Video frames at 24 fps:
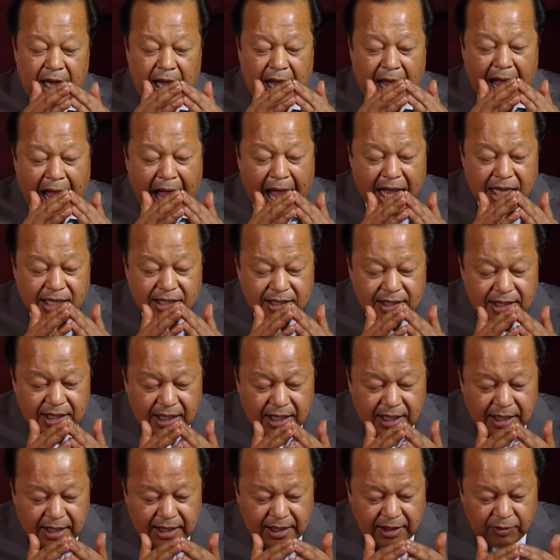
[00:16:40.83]
As
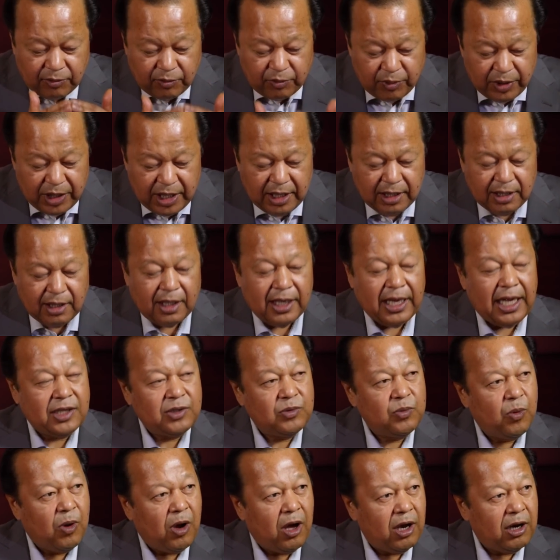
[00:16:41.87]
real as
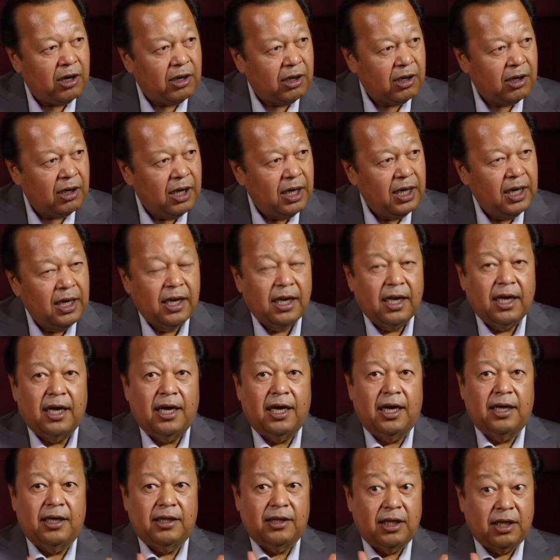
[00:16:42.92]
water,
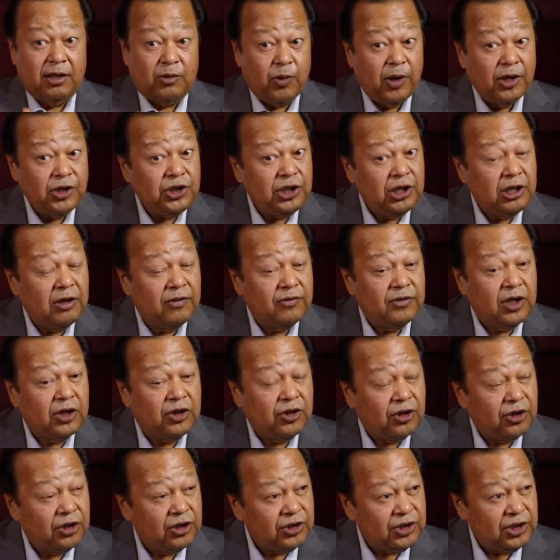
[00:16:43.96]
the quenching of the
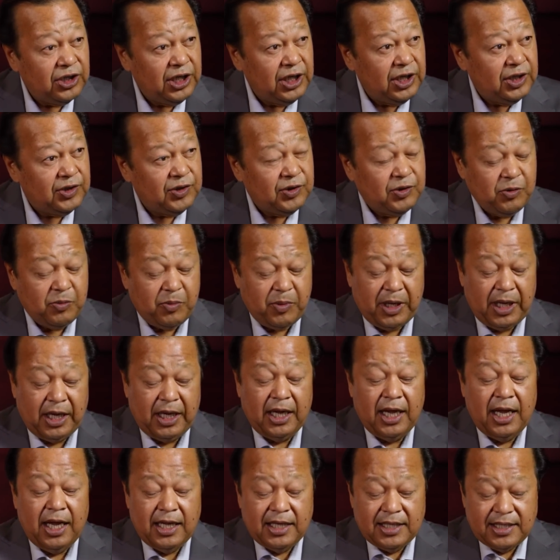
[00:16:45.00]
thirst needs to be,
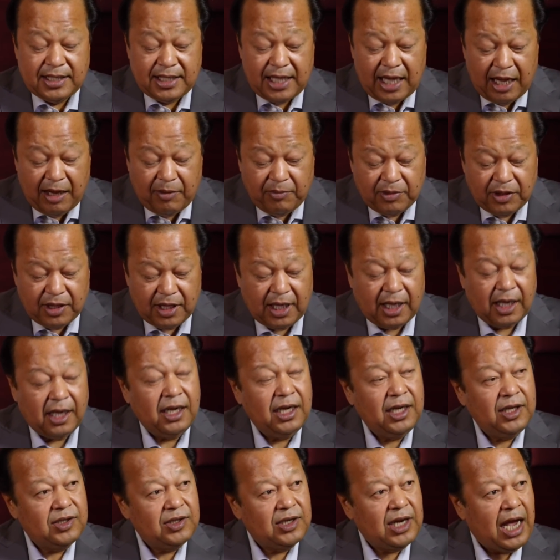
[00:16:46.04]
same thing
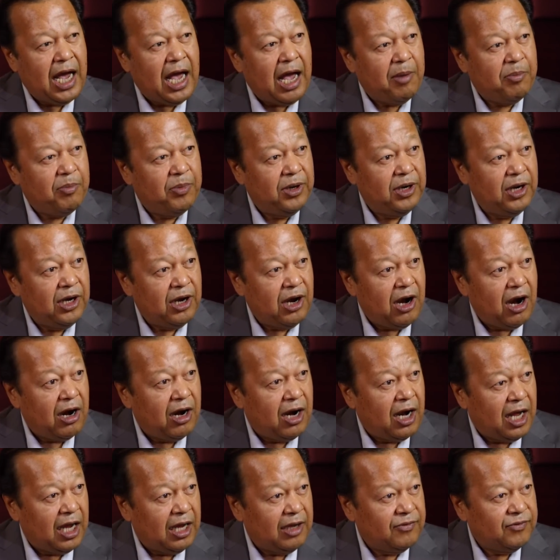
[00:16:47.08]
needs to happen in our
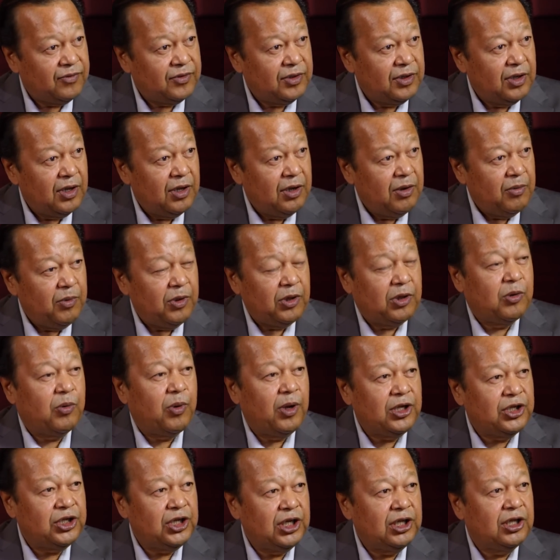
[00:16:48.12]
lives with
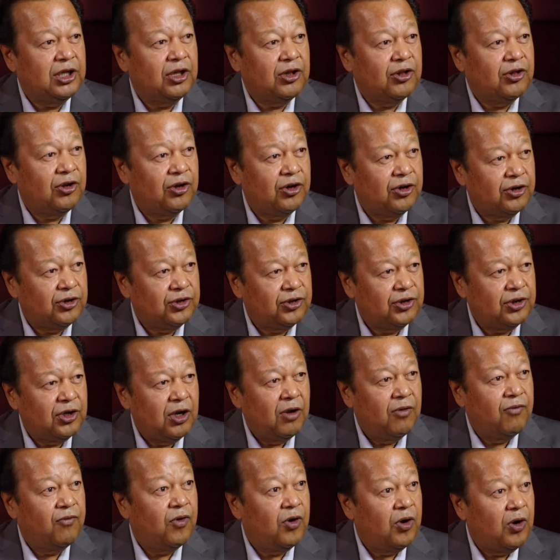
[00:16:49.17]
quenching the thirst
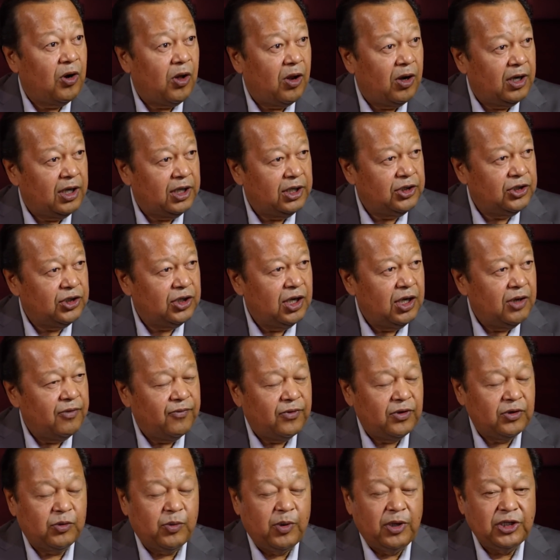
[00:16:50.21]
for knowledge,
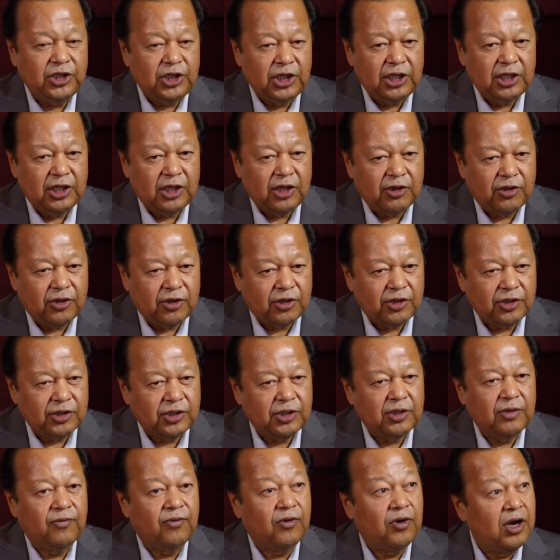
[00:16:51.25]
for quenching the
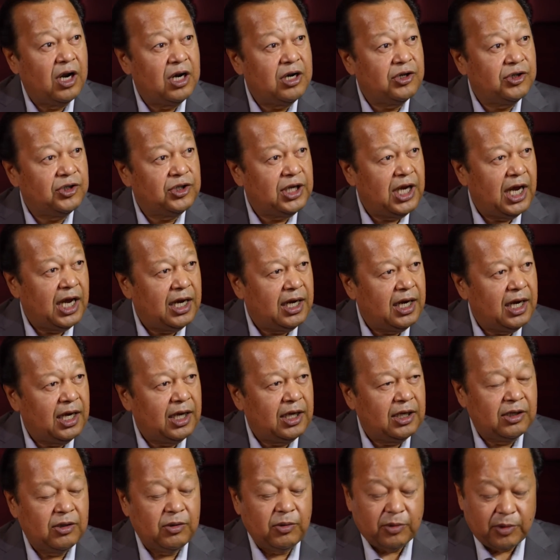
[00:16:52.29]
thirst for understanding,
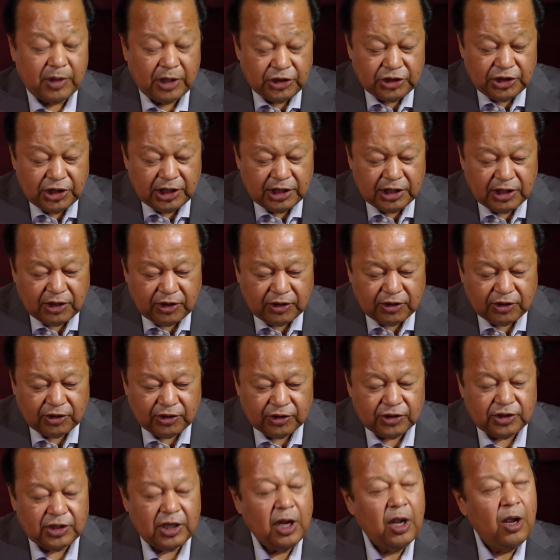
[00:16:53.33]
for quenching the
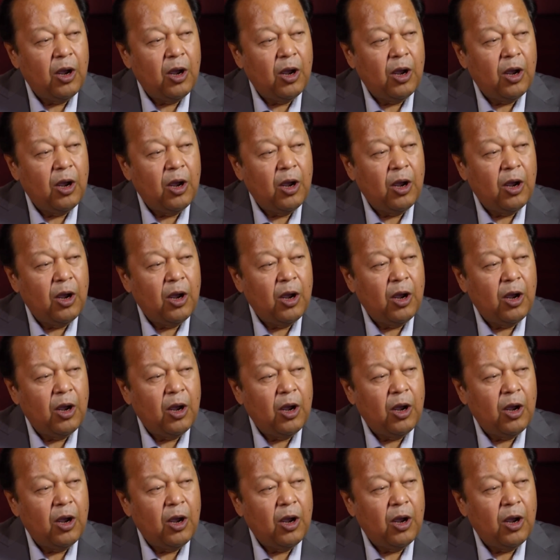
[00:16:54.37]
thirst